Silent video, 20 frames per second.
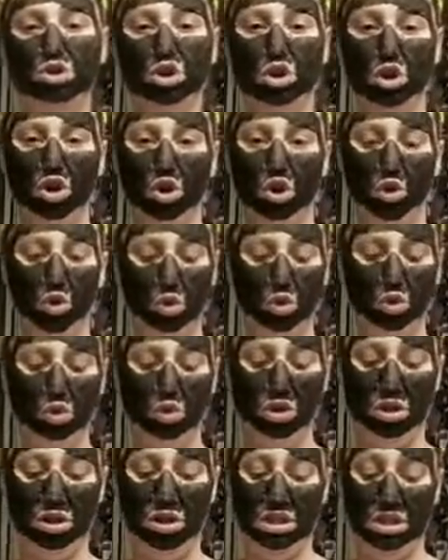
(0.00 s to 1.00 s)

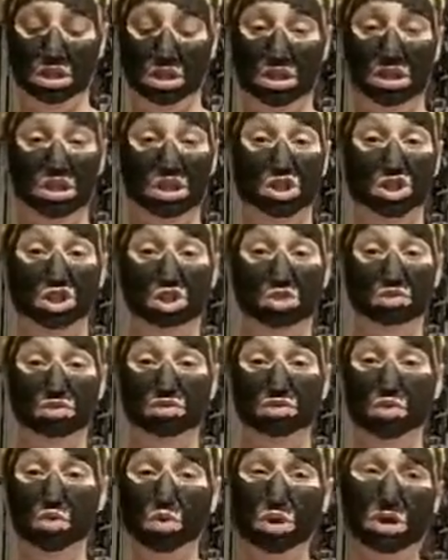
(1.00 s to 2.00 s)
charcoal is used
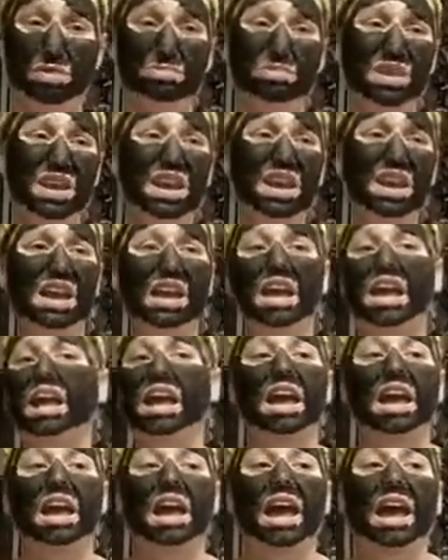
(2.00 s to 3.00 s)
for,
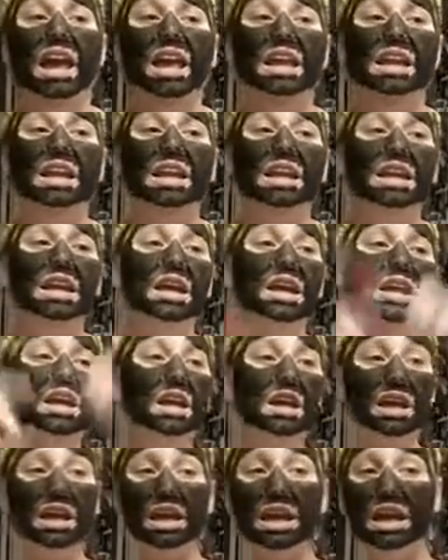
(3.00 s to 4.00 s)
and
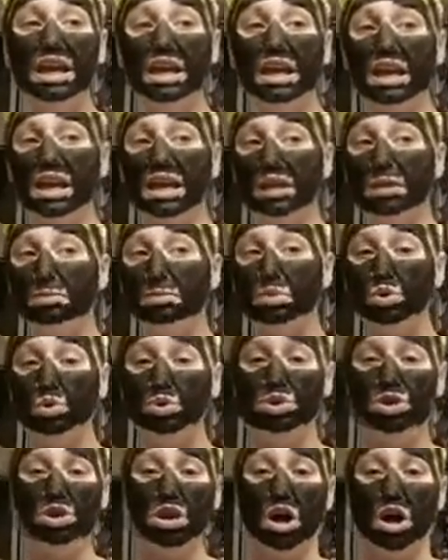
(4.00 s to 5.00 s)
it
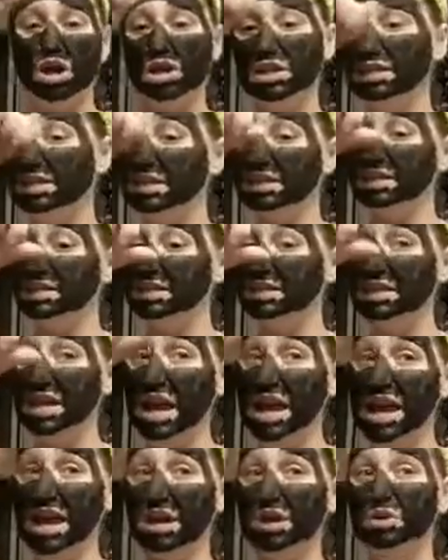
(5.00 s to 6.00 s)
pulls toxins
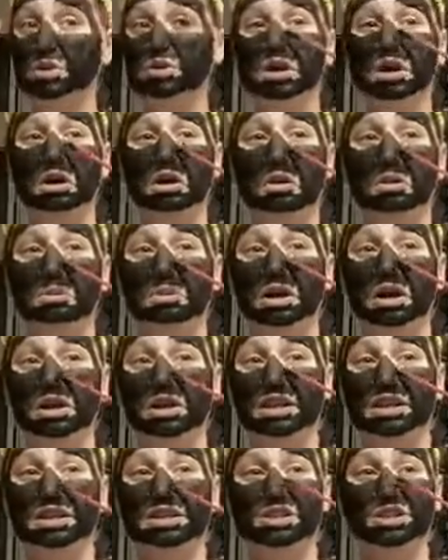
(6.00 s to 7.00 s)
out. Oh my
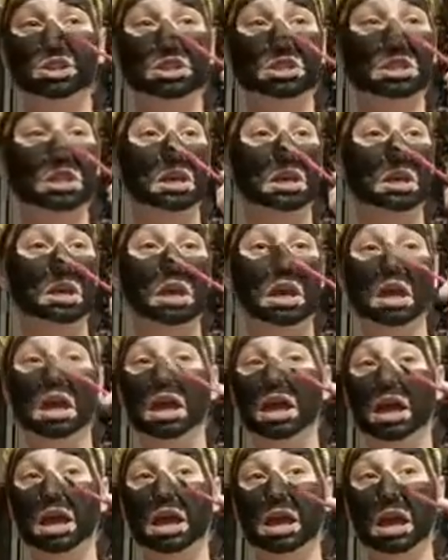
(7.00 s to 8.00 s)
god, it itches.
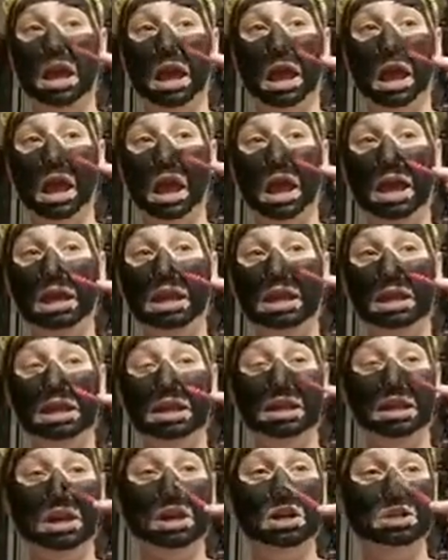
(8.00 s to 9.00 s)
And
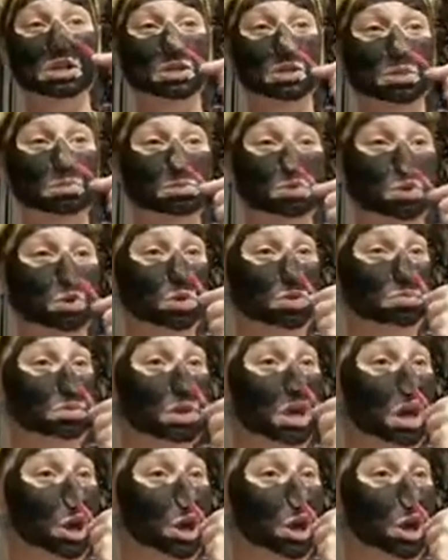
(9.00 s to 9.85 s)
it also absorbs